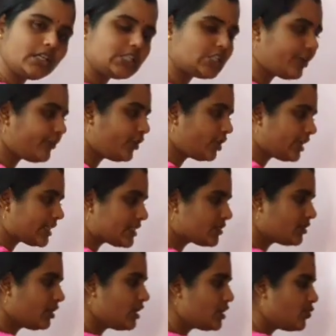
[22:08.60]
So if you
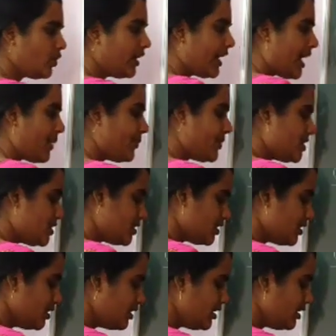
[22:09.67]
crisscross, what
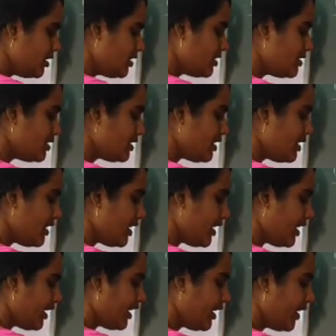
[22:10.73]
happens?
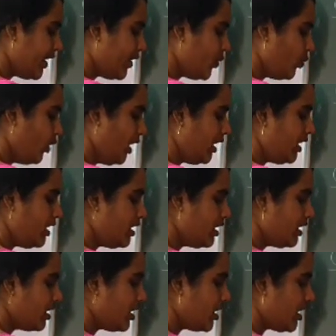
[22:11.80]
Ca1,
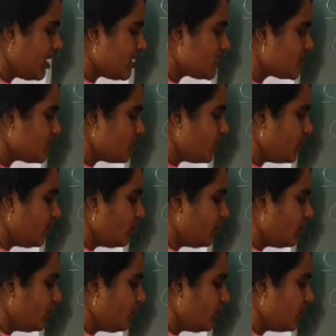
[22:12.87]

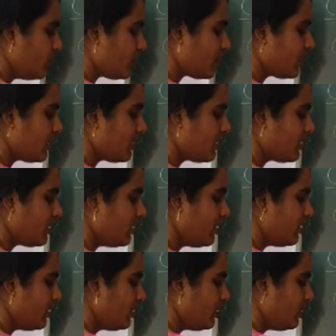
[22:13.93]
SO4
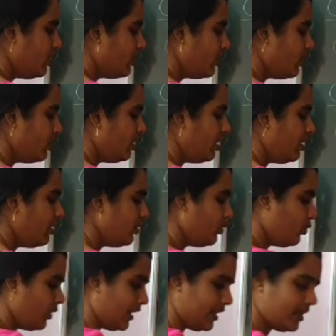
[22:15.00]
whole
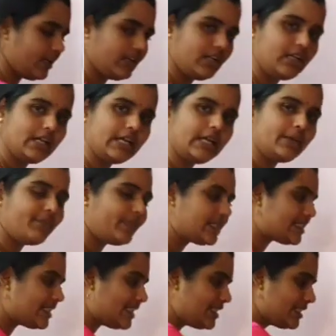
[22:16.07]
1.
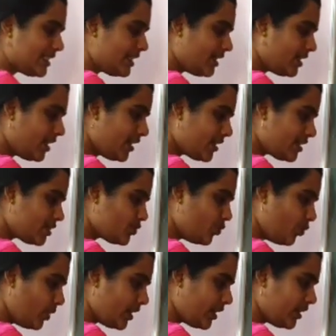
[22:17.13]
But since here it is
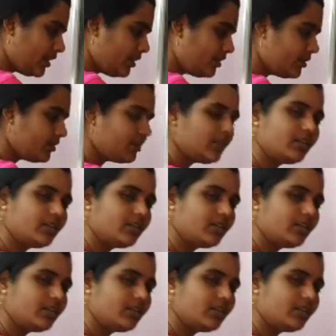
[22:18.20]
1,